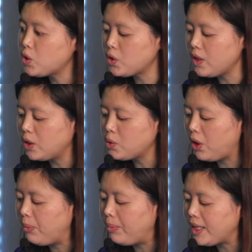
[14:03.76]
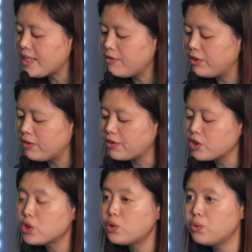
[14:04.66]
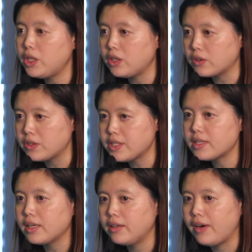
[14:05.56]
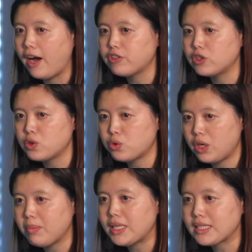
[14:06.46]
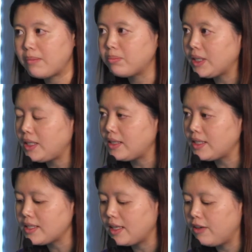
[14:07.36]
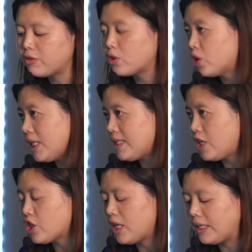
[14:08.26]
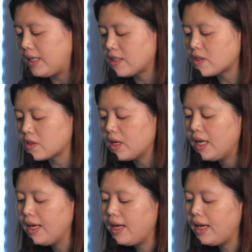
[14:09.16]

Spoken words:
to 12 months for the first 2 years after the treatment is completed for early stage lung cancer,